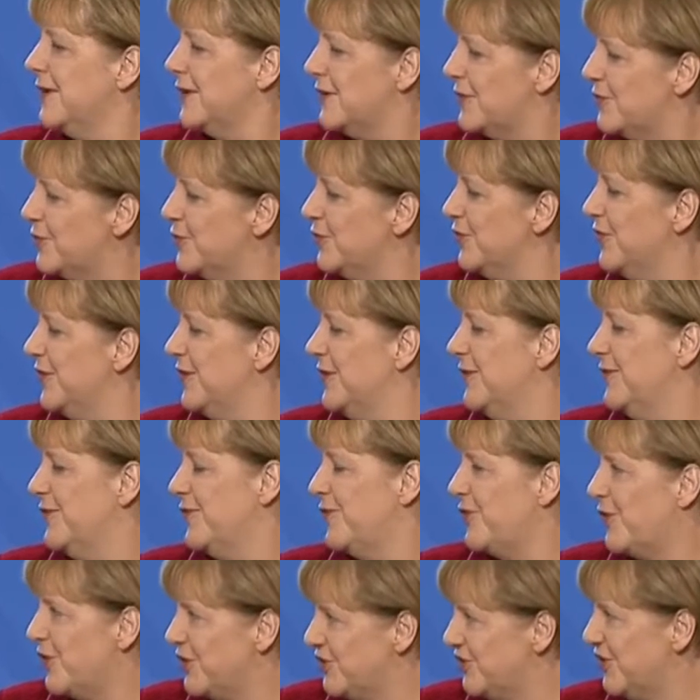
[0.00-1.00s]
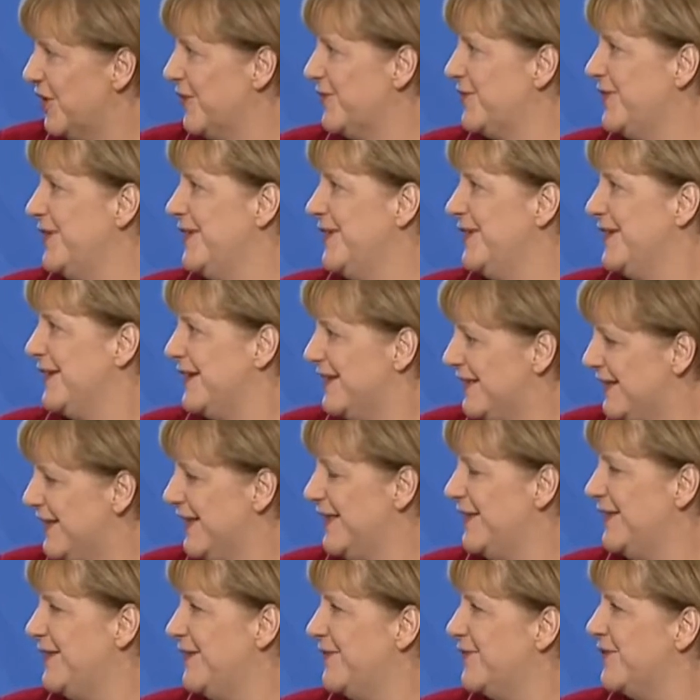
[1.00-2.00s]
will also be able to
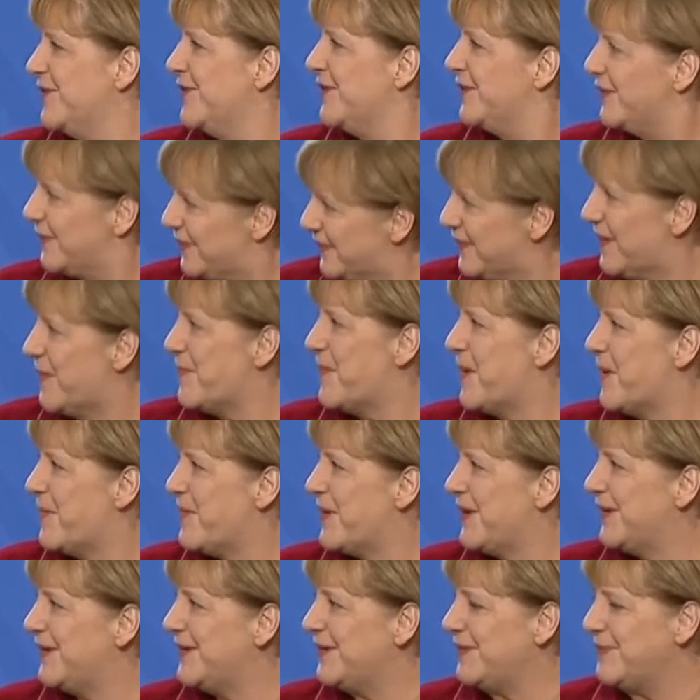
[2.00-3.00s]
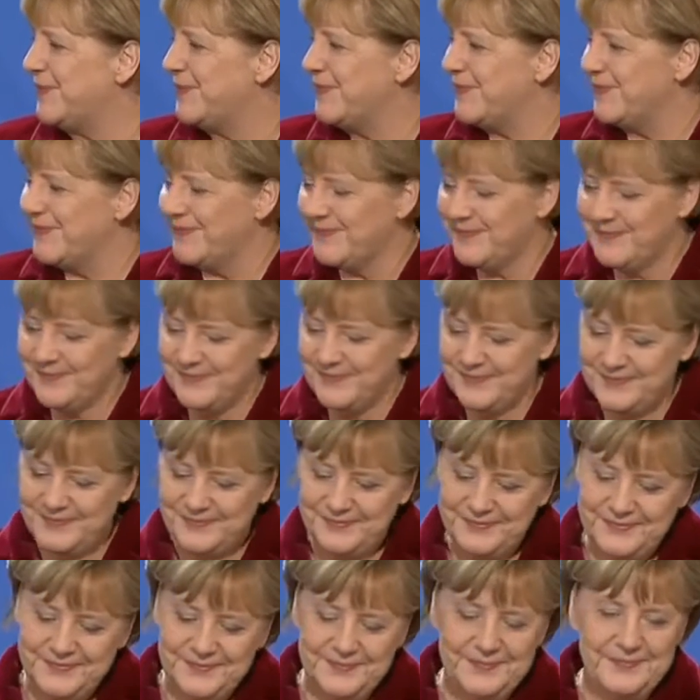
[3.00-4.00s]
work positively with the
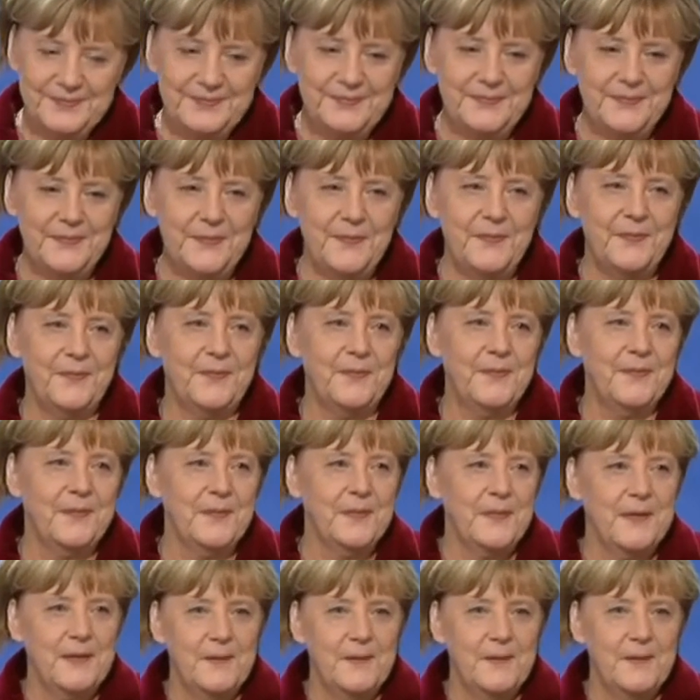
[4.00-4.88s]
new president.